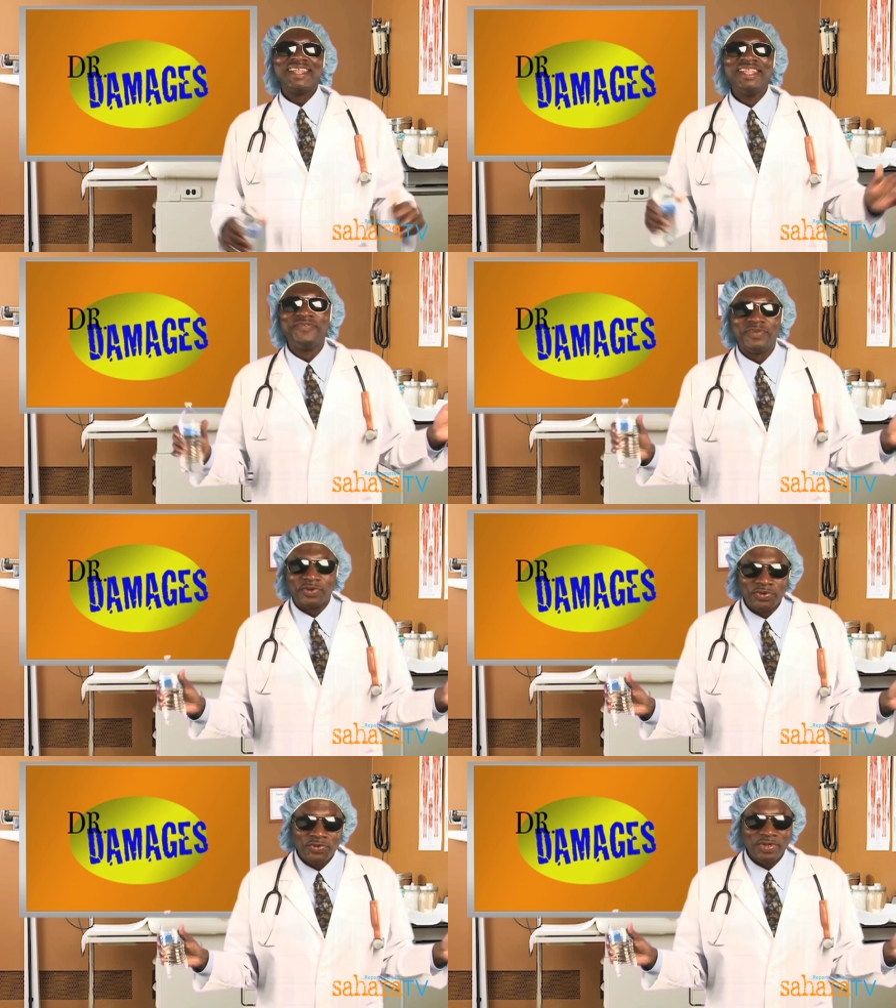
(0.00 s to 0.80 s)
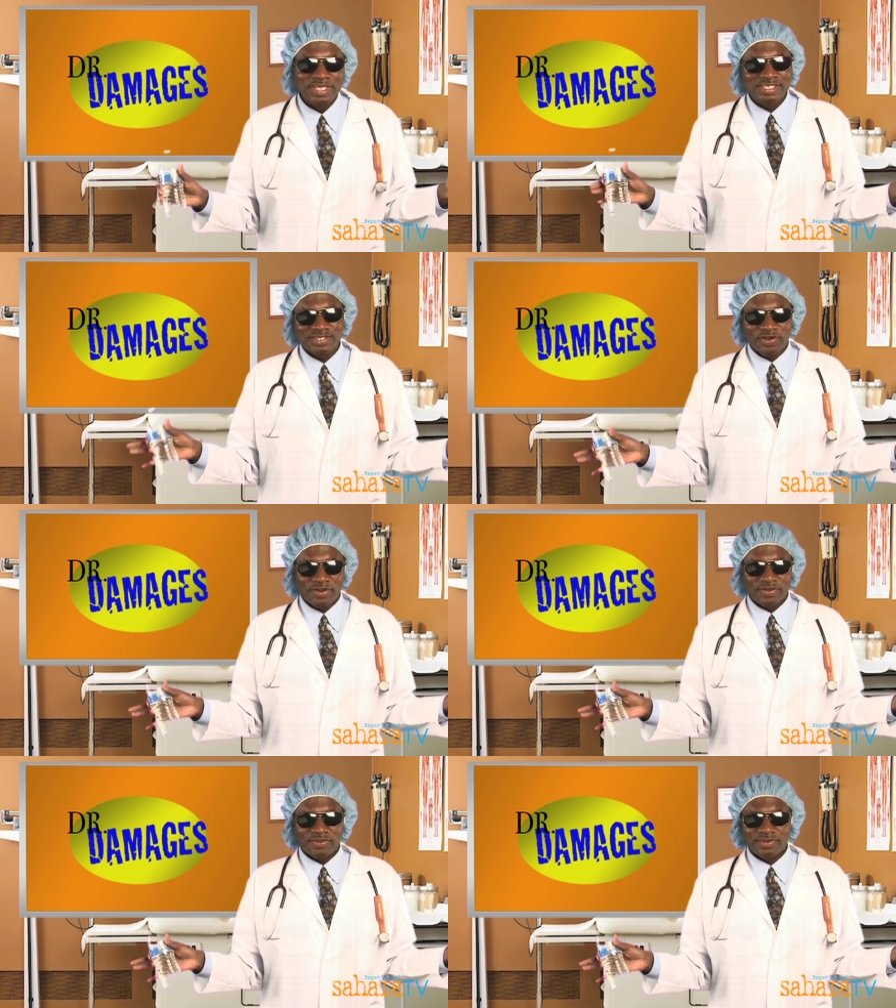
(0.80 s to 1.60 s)
I'll leave you with this
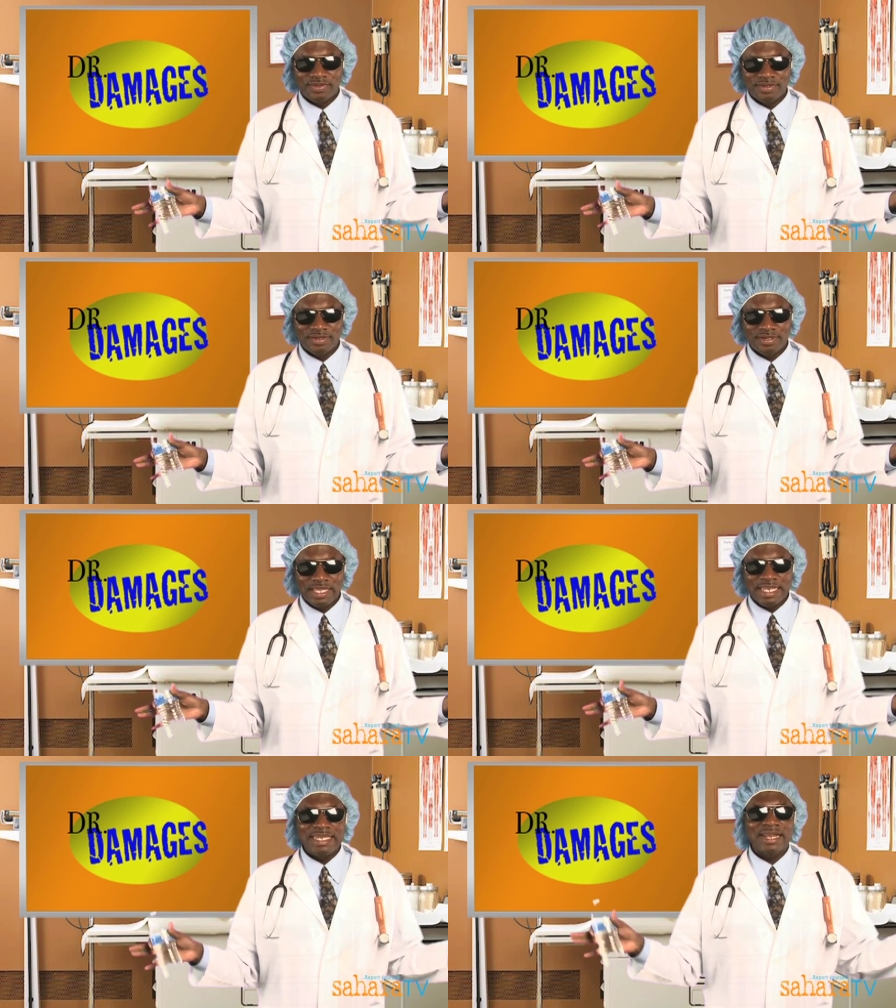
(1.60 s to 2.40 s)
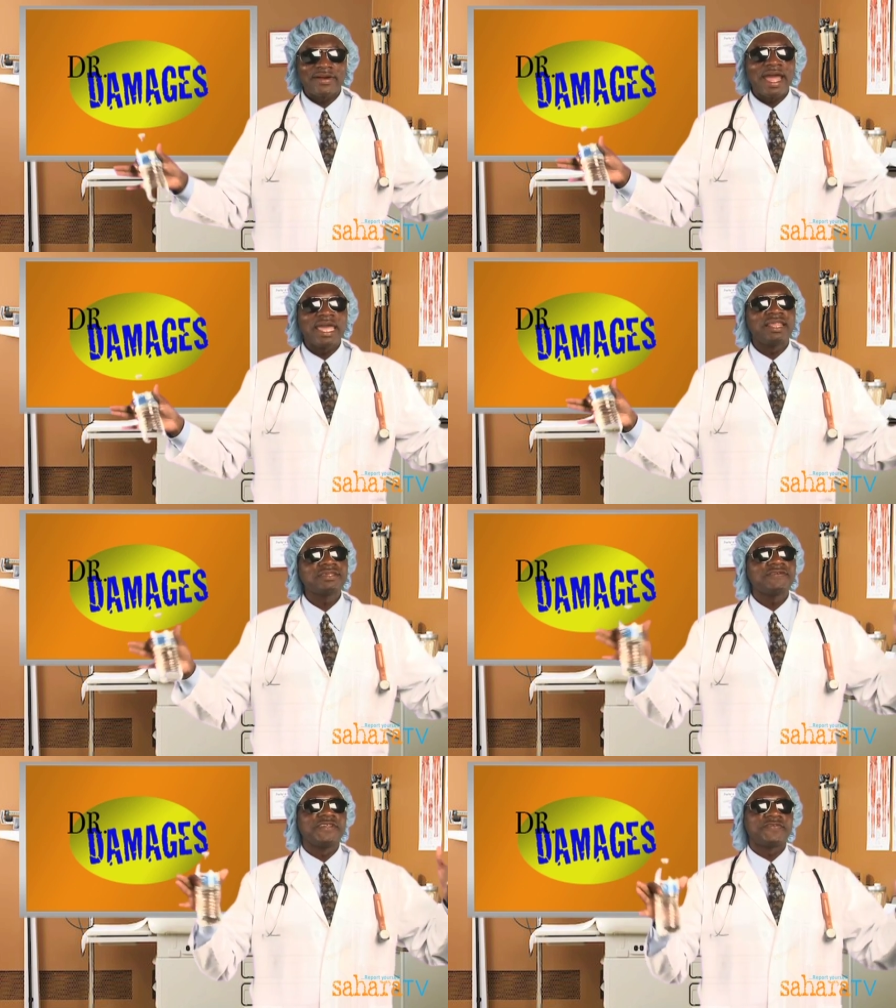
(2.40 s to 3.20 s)
story. Mm -hmm. There are a
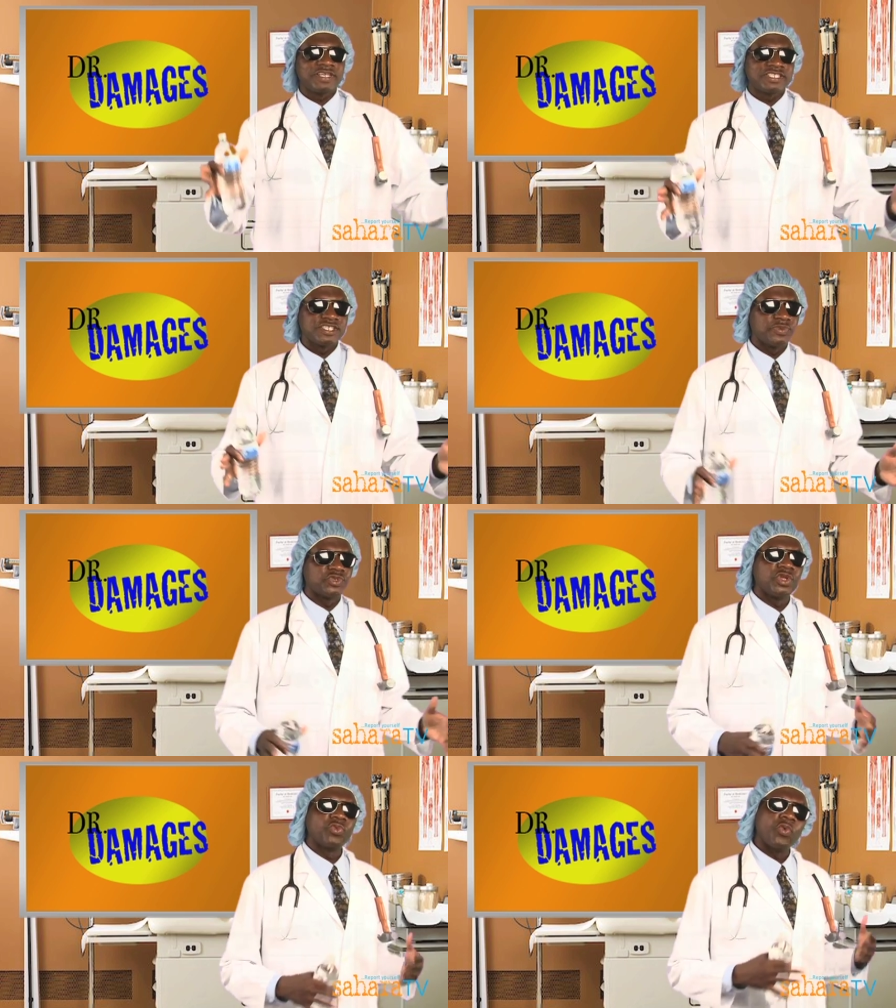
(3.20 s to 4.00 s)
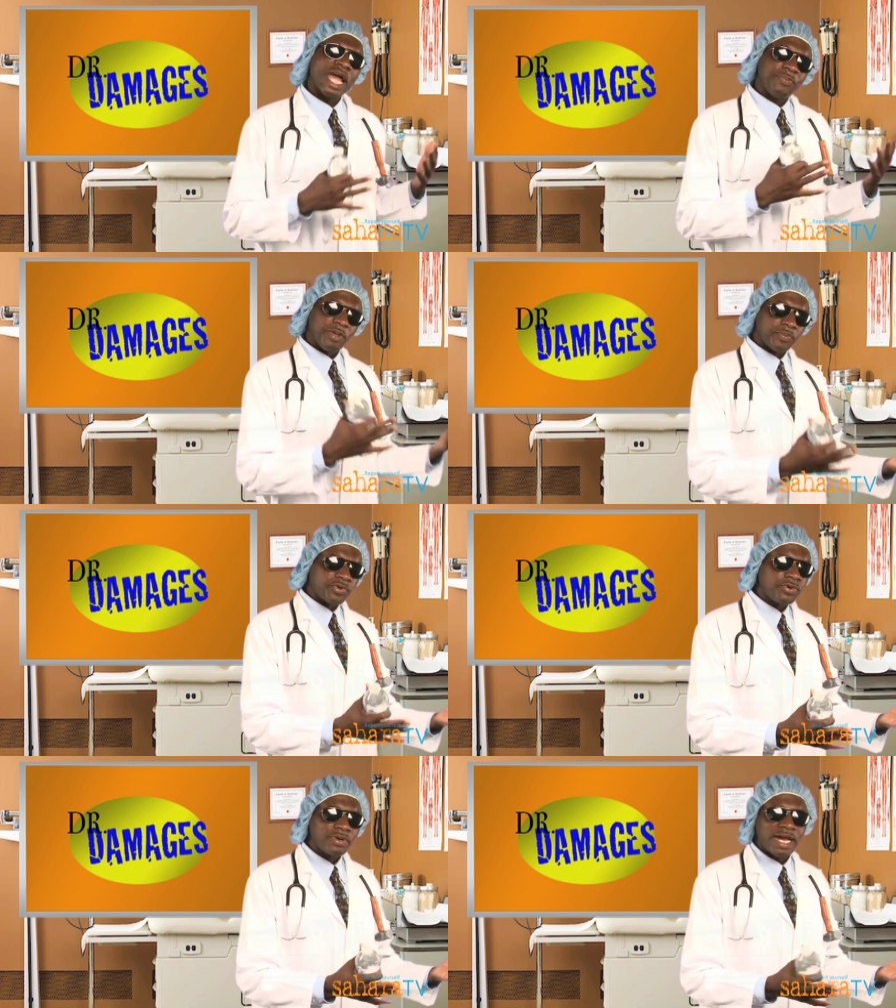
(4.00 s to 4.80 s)
lot of differences between white
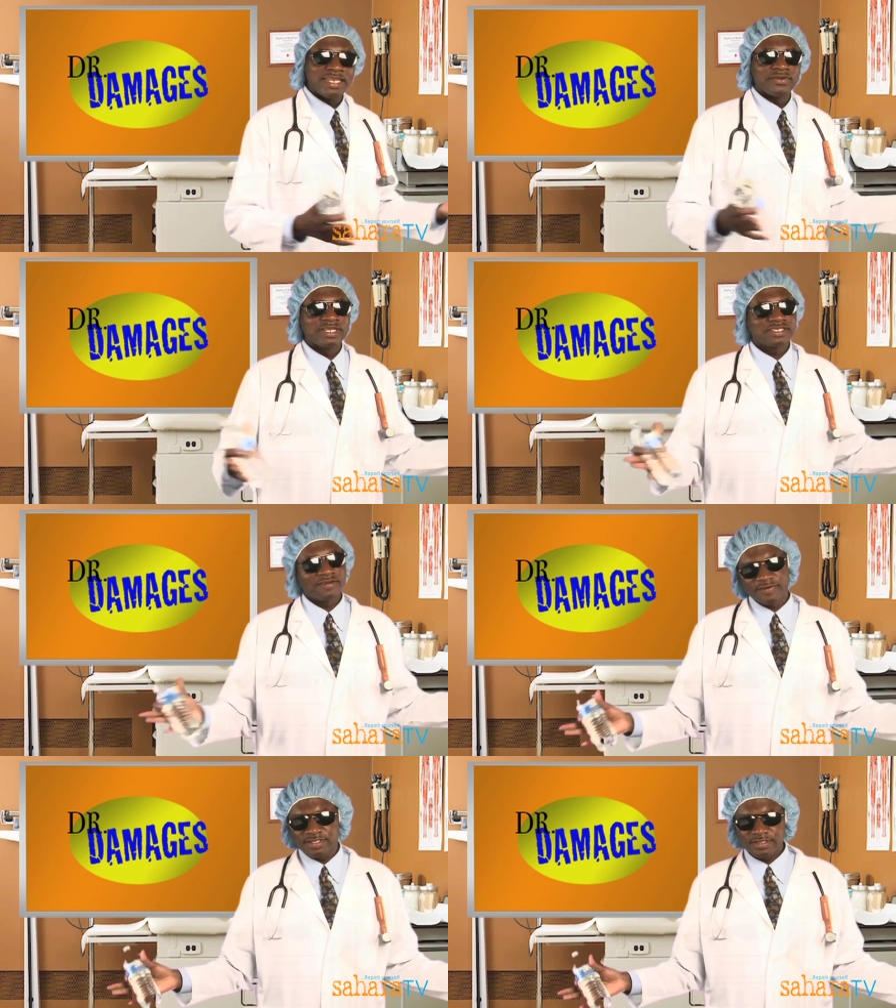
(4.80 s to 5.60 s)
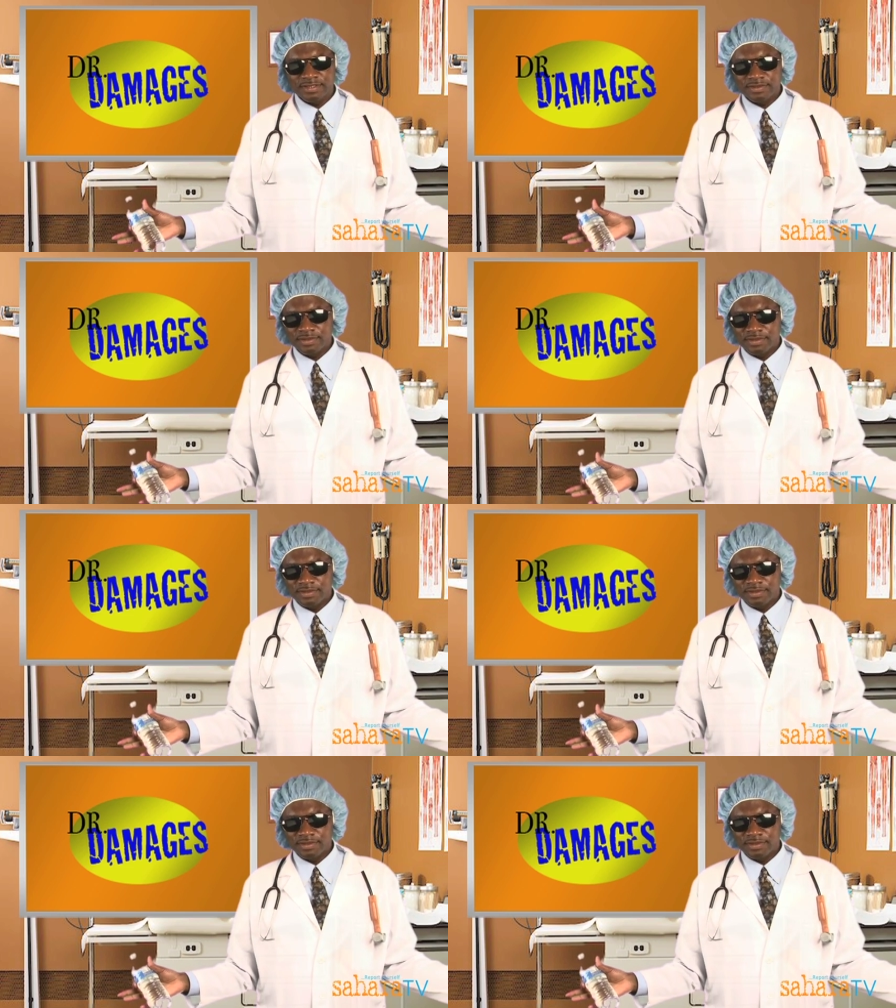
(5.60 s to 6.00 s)
people and the rest of us.